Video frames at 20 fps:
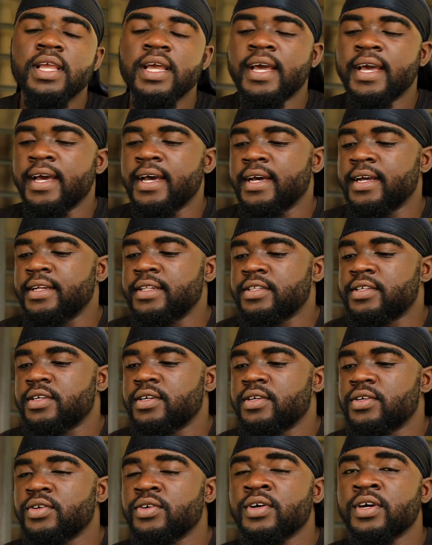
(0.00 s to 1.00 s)
and
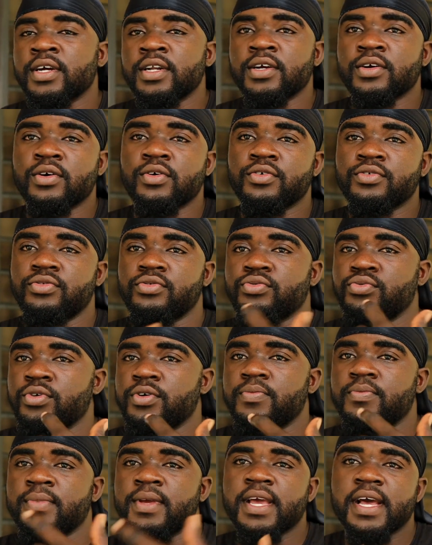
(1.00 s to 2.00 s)
you're gonna go through
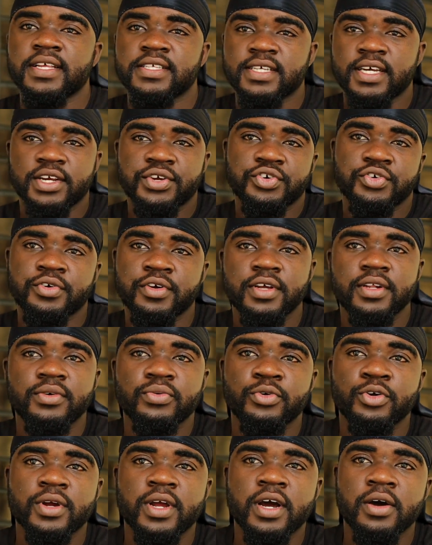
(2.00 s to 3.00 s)
with me as I create a
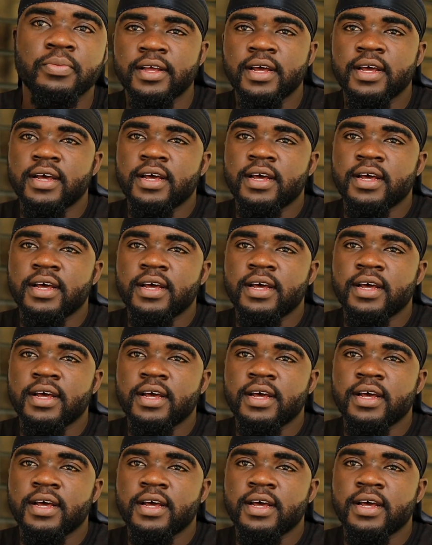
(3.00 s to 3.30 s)
workout.